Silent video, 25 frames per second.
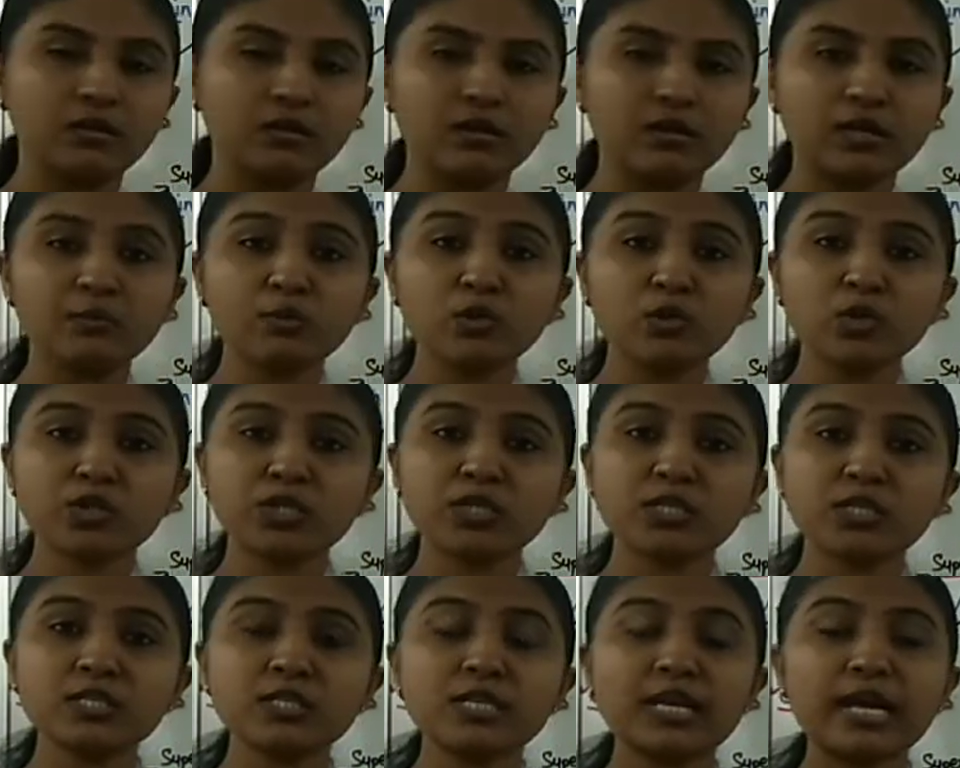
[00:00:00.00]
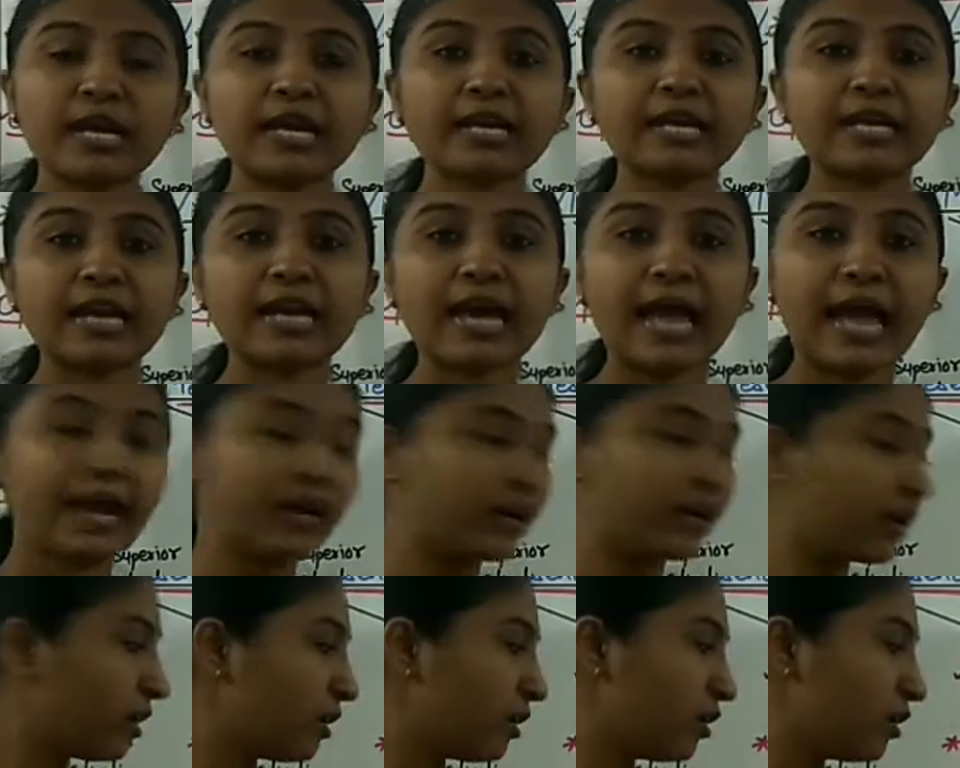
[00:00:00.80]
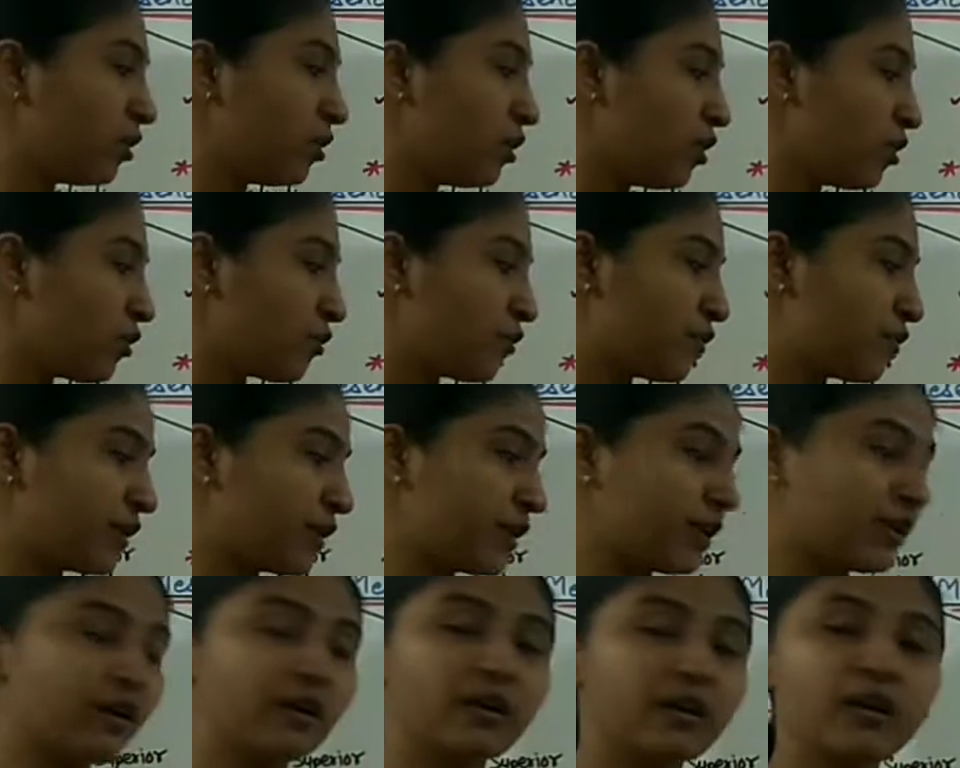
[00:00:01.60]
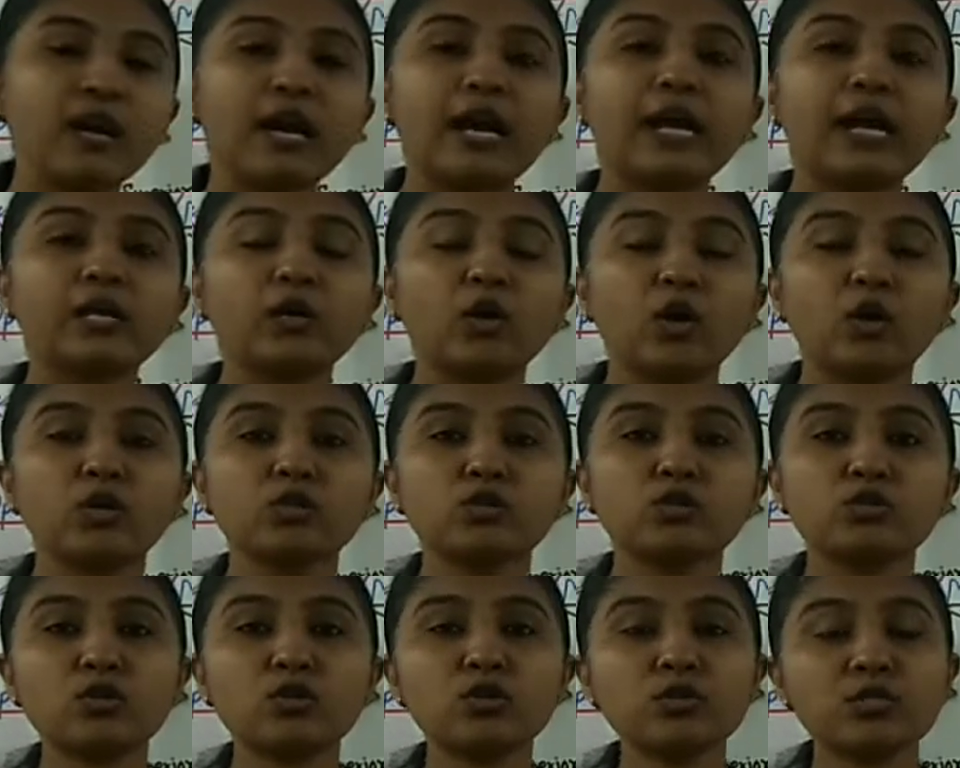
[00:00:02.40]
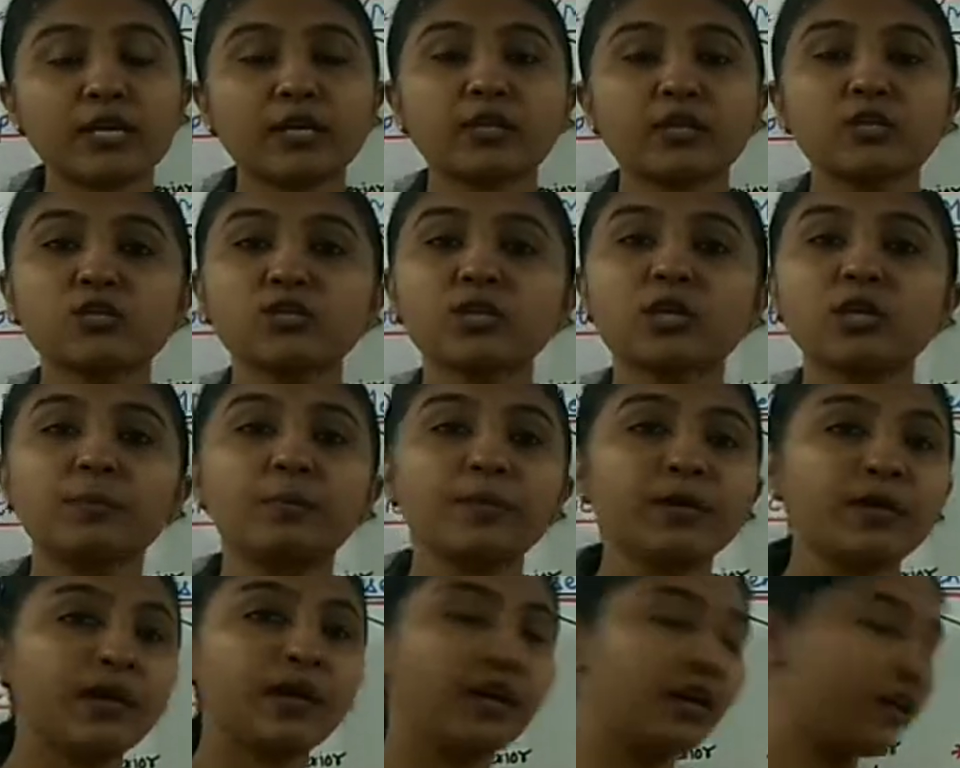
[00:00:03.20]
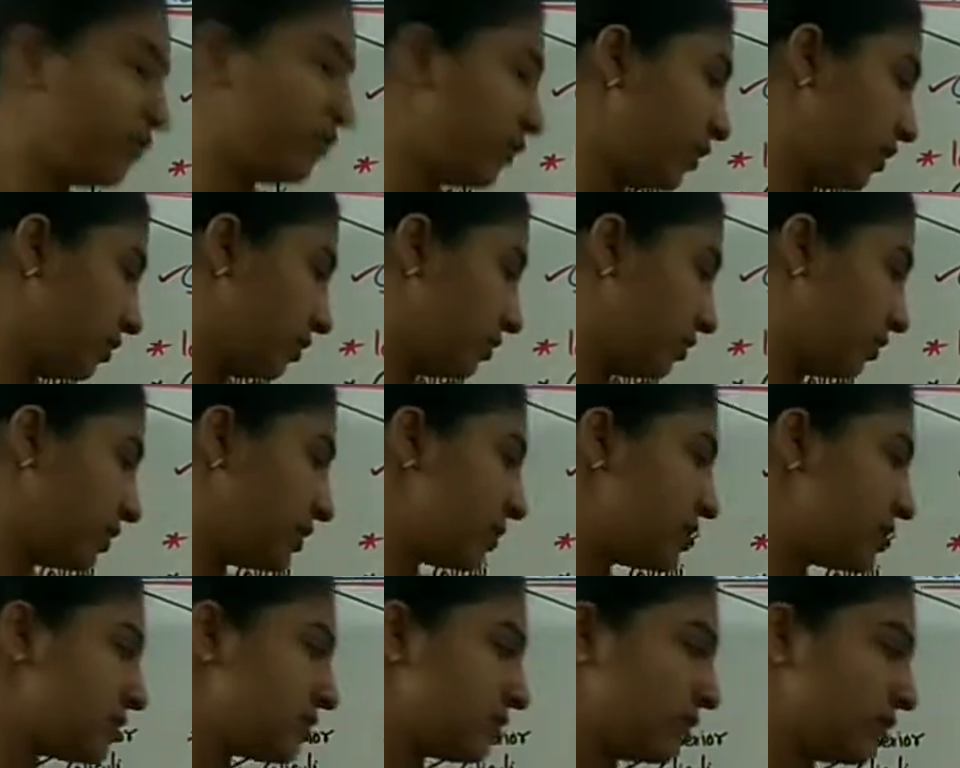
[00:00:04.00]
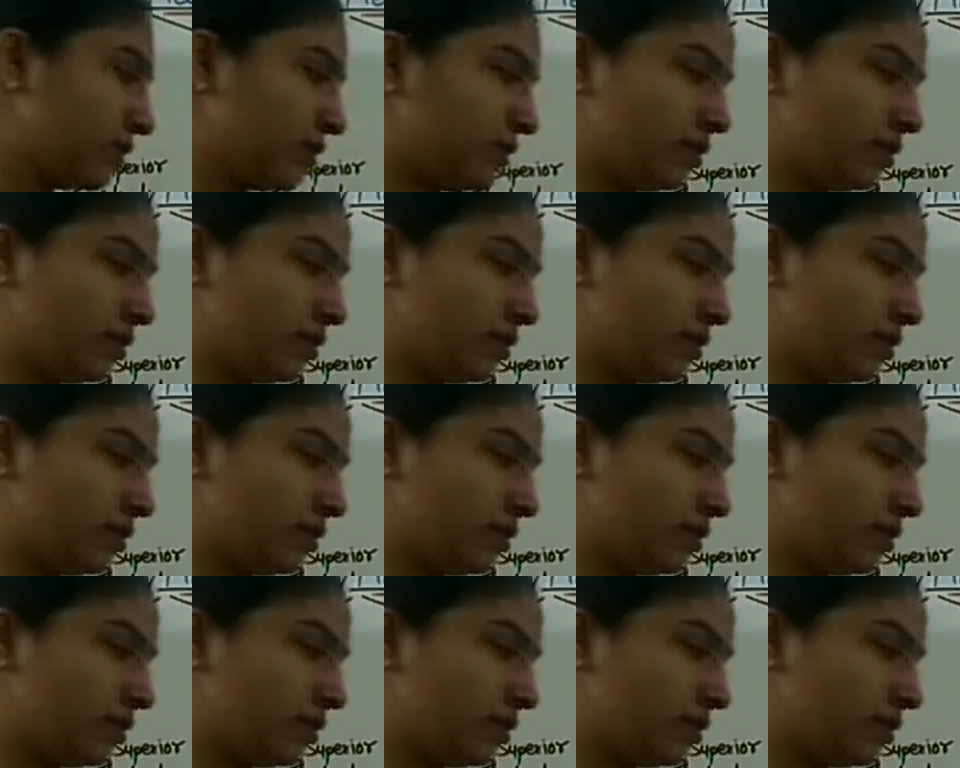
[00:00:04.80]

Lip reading: Emotions like anger, fear and also sexual behavior. These